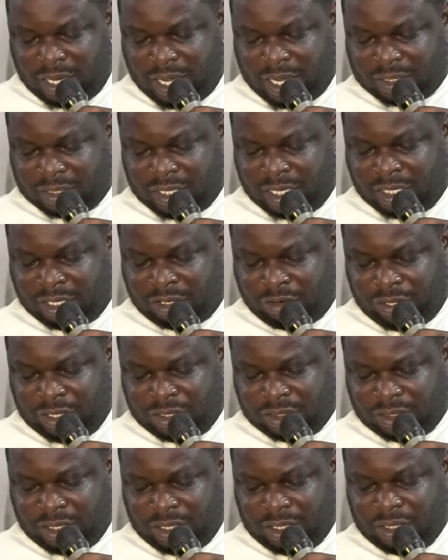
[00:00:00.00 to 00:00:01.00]
at
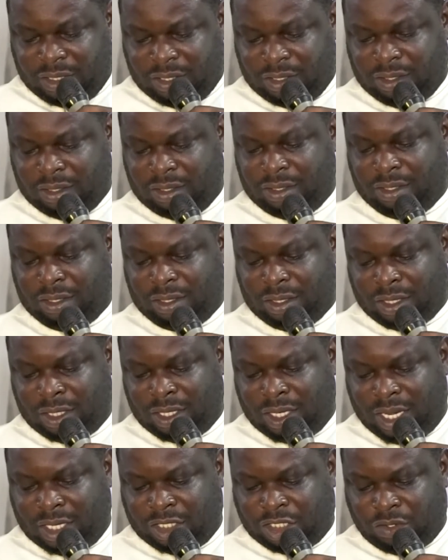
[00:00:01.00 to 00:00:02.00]
increasing the
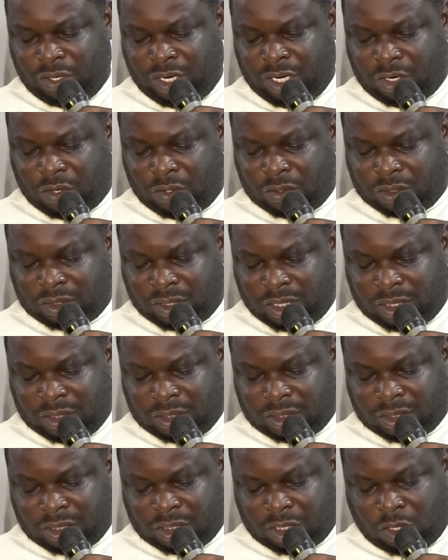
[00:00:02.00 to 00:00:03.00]
Nigerian content
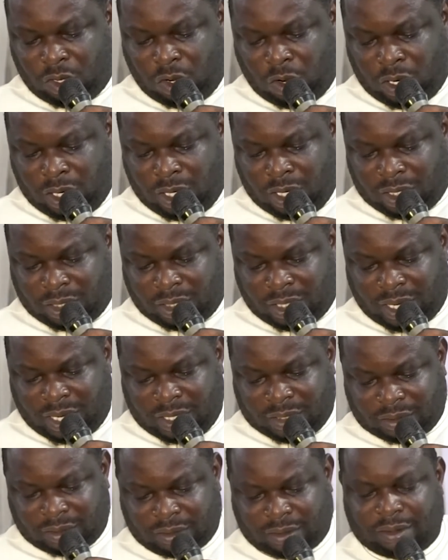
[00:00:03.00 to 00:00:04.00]
in the oil and
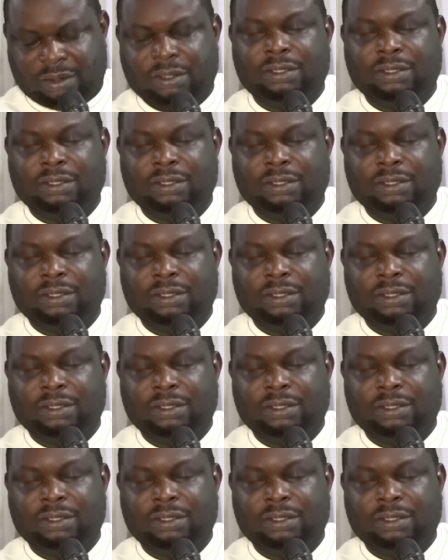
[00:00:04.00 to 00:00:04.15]
gas